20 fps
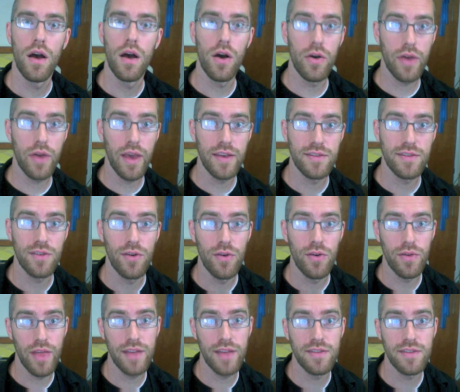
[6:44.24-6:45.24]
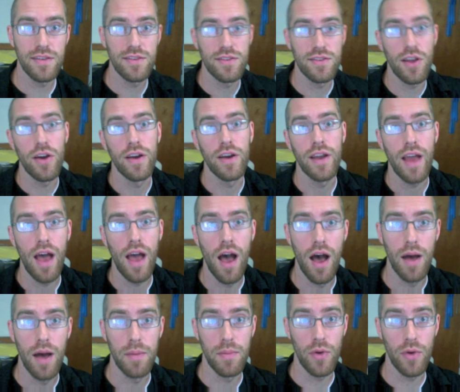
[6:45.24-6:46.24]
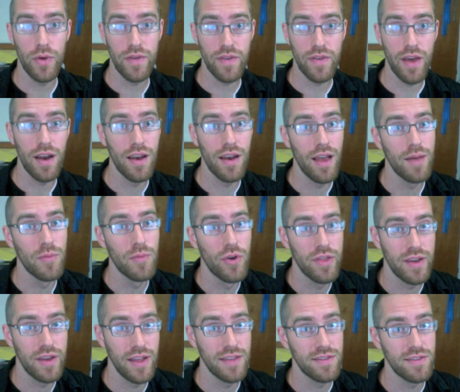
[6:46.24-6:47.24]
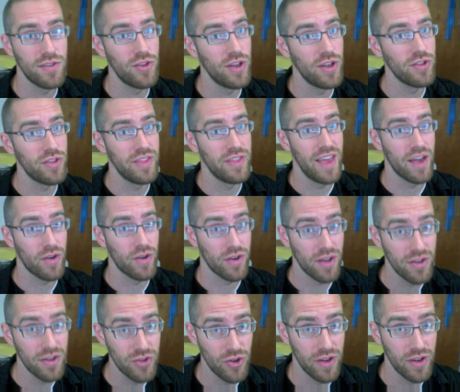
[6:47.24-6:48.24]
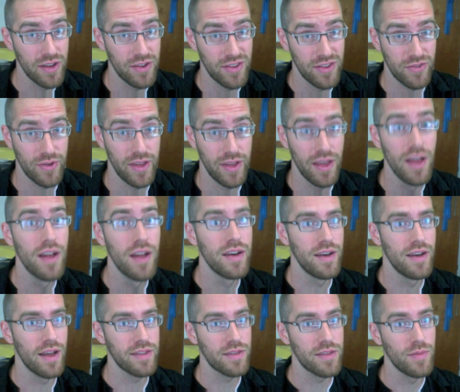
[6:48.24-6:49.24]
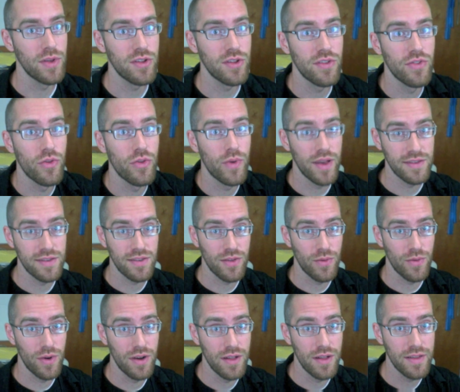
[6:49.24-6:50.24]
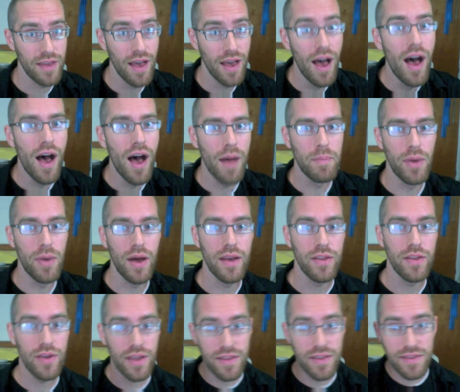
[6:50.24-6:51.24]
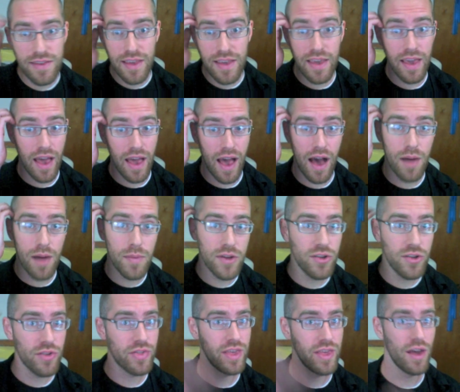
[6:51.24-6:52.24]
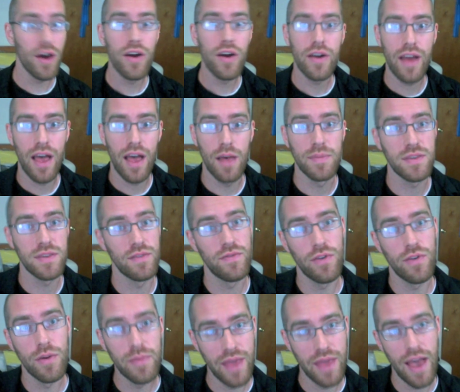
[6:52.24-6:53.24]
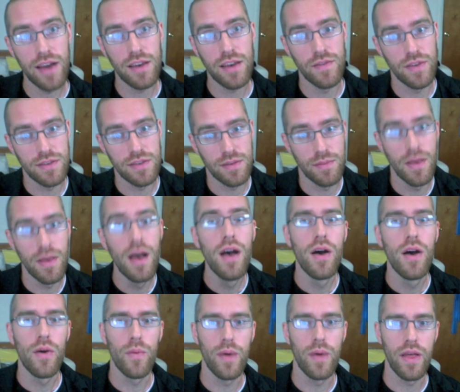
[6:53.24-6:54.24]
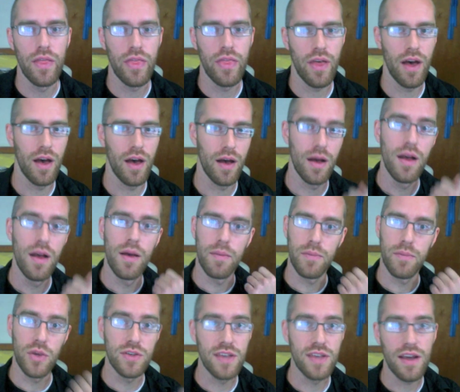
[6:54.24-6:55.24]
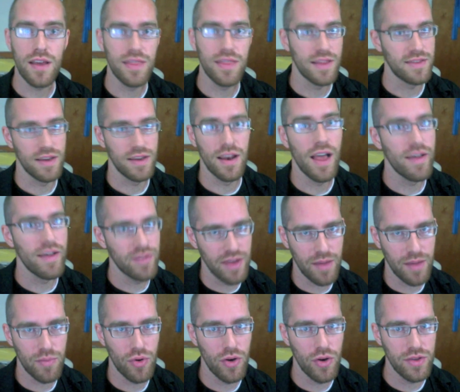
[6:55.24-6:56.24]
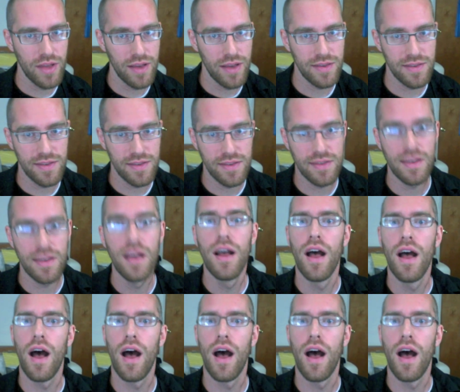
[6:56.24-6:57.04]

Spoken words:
Okay, so that's a start, but we've got a lot more that needs to change in the agricultural industry, not to mention the rest of the world. But you can see how much the art helps inform the activism with music that's enlivening protests.